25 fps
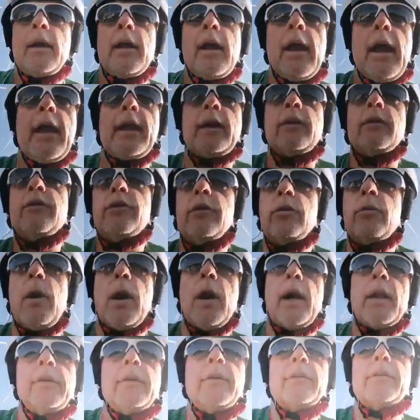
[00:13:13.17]
and to
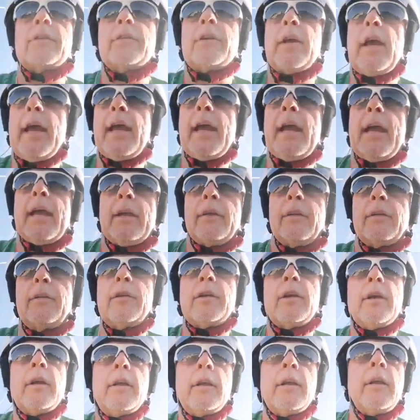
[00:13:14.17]
understand
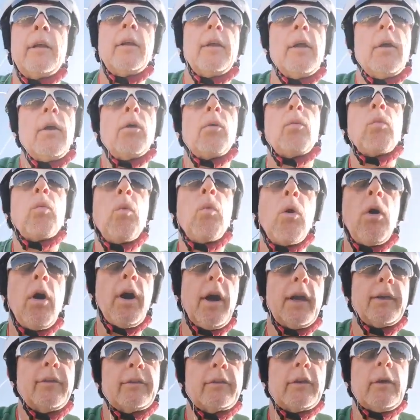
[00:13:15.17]

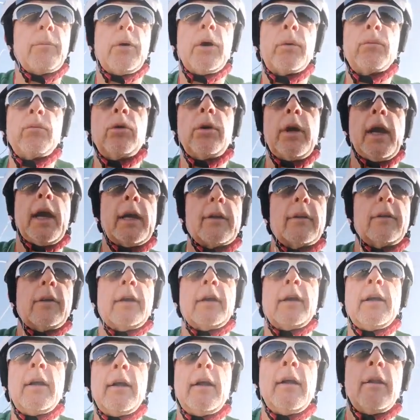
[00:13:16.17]
why someone would act
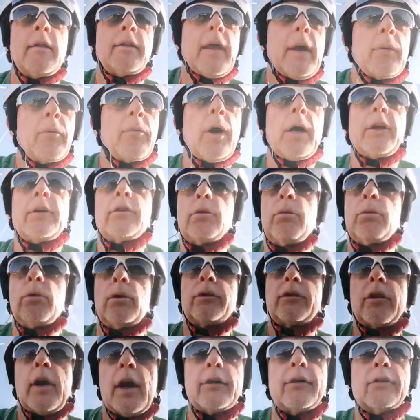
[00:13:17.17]
that way
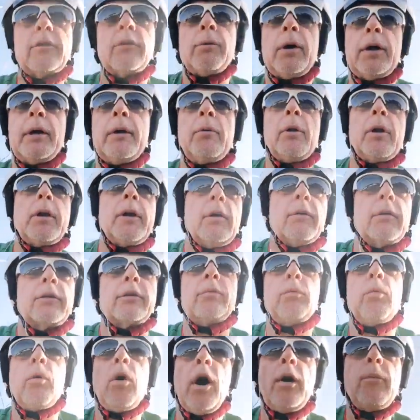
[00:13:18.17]
towards us or anyone else.
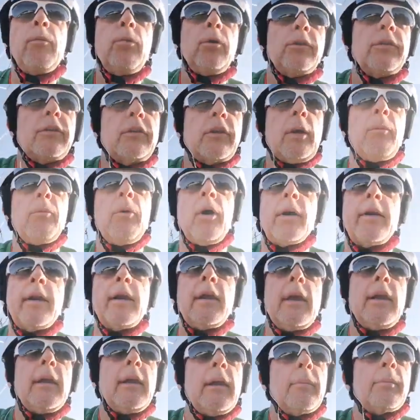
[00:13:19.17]
Why would someone
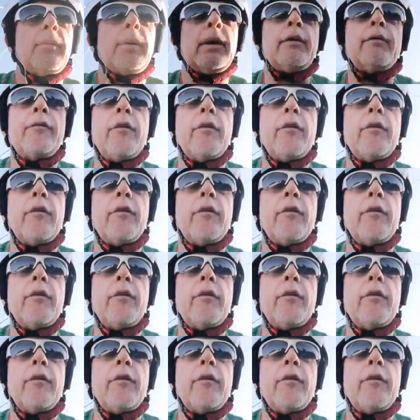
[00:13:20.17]
be